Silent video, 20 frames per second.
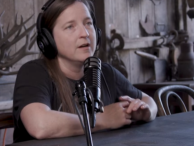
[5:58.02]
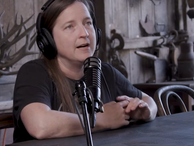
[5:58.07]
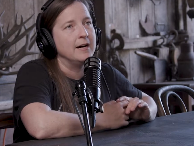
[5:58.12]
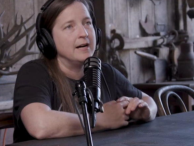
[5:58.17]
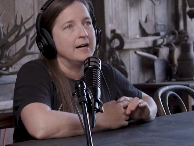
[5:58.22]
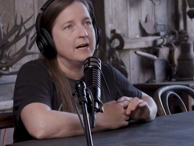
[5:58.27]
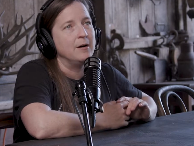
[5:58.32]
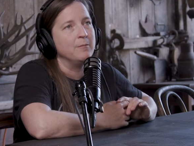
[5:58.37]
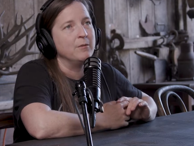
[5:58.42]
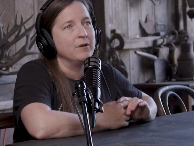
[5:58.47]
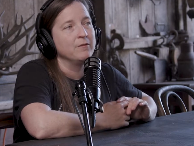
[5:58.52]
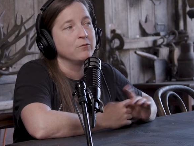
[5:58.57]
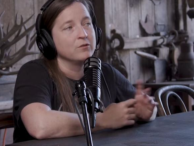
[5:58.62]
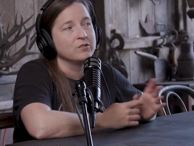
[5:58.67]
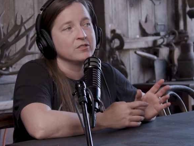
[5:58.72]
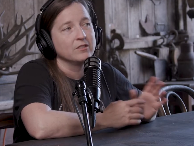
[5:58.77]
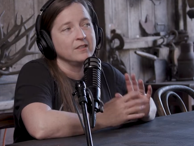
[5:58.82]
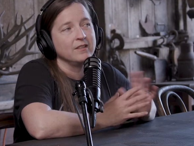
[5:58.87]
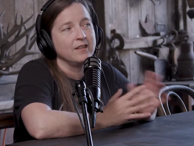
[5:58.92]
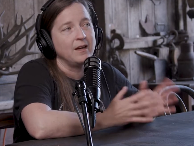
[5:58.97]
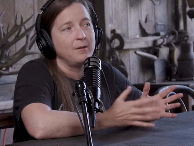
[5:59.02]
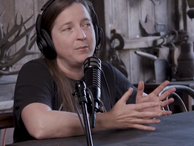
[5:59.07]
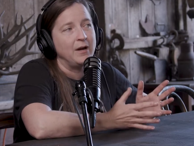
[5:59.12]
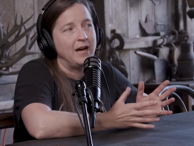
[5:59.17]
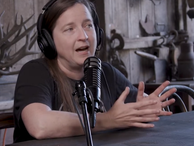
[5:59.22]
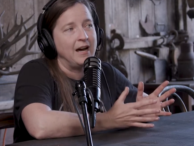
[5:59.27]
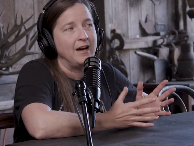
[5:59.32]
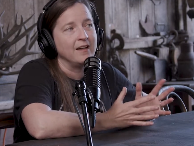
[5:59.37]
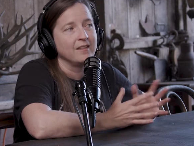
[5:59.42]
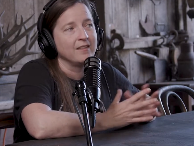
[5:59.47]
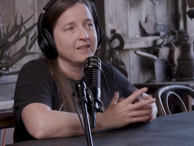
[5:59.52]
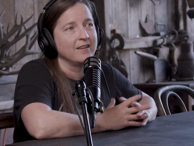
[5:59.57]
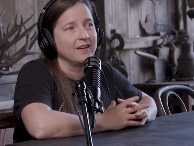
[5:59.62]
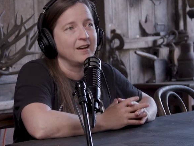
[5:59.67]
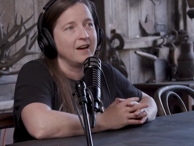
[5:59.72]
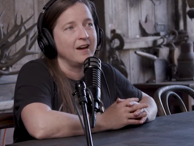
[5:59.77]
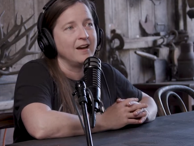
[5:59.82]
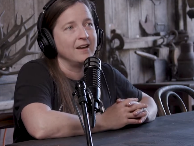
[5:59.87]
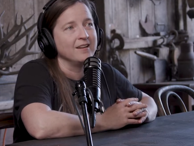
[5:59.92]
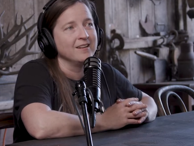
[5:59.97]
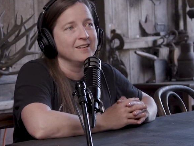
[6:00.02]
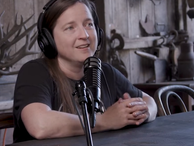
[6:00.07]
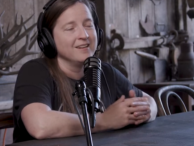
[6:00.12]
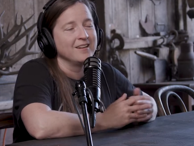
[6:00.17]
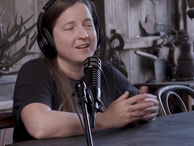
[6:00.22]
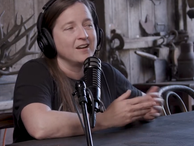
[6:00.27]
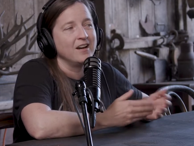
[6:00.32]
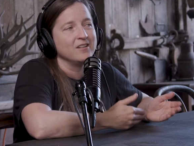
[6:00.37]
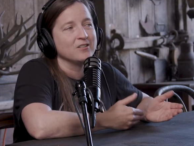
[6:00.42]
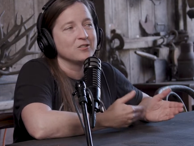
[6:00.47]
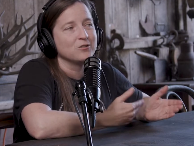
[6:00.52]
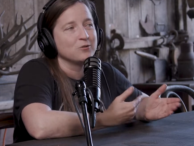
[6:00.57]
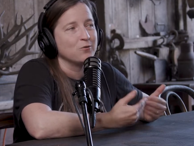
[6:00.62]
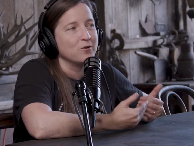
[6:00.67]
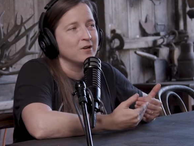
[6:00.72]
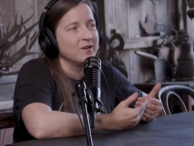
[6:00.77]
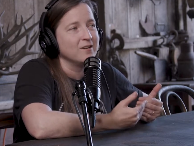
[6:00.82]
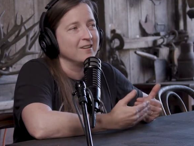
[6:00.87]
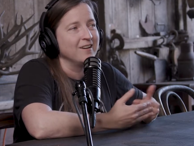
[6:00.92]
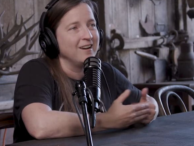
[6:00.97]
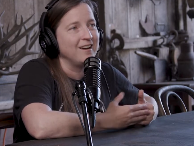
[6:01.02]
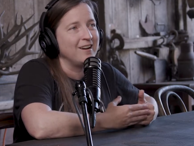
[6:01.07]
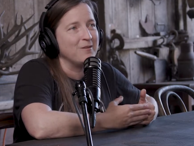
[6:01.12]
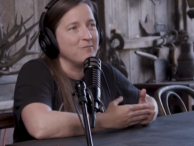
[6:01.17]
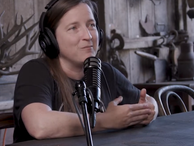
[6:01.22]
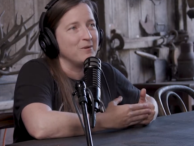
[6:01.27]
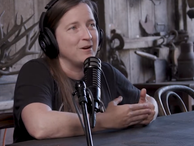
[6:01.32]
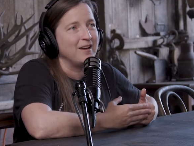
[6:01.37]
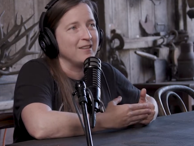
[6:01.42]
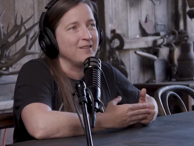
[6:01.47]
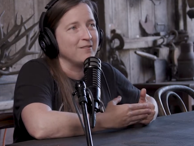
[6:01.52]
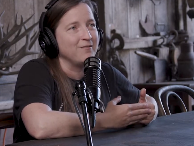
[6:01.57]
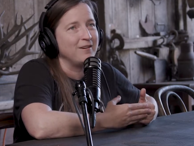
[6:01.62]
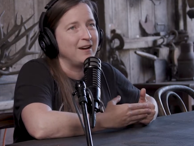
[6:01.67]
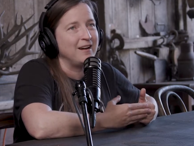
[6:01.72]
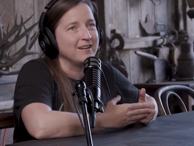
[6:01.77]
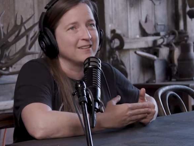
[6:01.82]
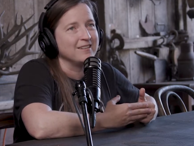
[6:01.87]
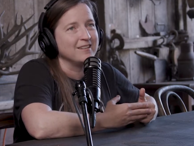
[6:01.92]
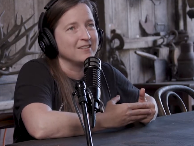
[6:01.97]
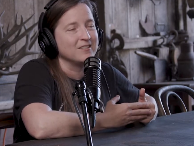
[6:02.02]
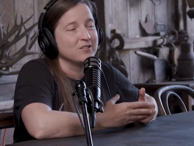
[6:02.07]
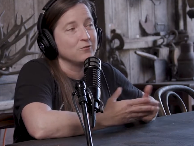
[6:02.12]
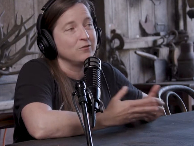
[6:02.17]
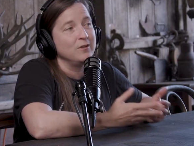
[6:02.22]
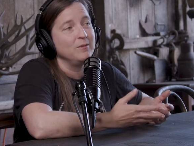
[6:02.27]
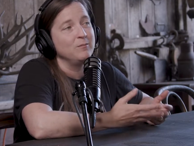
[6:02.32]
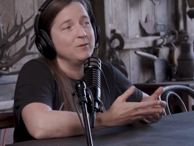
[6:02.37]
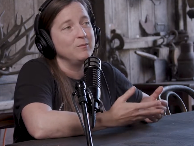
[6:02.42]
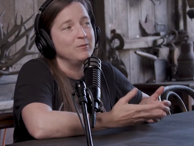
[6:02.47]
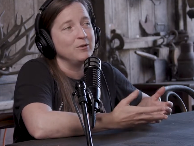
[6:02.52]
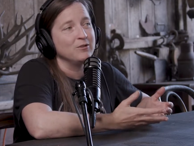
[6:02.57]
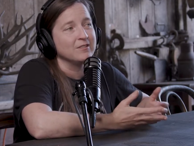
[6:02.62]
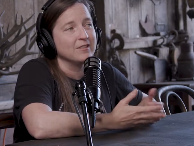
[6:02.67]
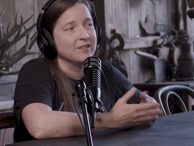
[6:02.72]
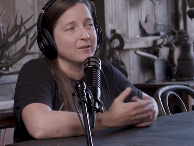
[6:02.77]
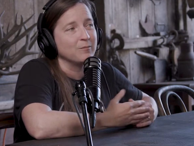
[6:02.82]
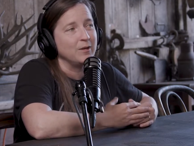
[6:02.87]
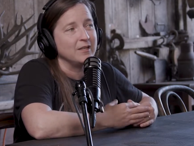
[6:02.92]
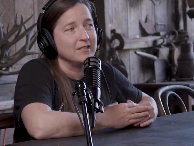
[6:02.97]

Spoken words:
Unfortunately, that path got cut short by the fact that streaming music